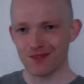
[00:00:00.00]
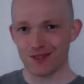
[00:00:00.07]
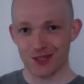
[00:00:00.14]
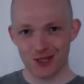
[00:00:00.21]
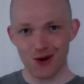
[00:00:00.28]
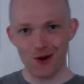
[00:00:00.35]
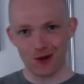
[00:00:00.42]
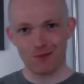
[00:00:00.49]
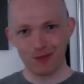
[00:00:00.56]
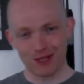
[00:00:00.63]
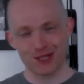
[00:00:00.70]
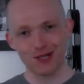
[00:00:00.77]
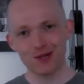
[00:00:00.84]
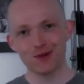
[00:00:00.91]
Shock
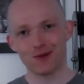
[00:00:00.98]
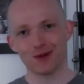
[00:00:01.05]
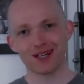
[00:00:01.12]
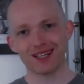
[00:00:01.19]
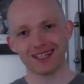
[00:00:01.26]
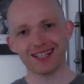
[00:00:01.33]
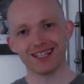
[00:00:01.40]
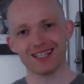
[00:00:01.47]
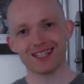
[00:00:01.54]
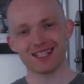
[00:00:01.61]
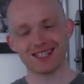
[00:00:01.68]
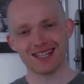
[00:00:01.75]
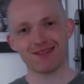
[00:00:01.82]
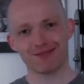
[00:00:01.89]
number 2
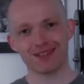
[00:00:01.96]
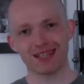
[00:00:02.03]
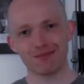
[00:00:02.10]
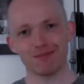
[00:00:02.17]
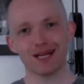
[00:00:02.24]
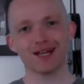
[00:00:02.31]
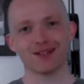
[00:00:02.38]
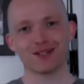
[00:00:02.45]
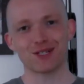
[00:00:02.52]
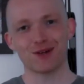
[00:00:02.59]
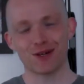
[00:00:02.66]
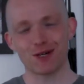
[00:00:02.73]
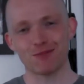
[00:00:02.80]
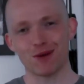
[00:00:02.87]
is definitely bigger than
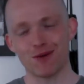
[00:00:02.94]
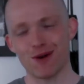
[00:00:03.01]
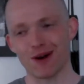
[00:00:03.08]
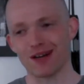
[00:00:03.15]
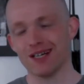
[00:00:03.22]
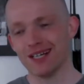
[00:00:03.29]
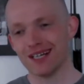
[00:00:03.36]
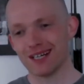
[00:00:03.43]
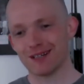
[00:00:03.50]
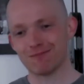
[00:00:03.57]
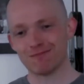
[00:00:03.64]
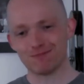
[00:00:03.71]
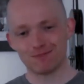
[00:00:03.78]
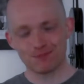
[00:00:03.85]
shock number
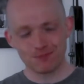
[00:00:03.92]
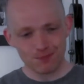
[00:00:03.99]
1.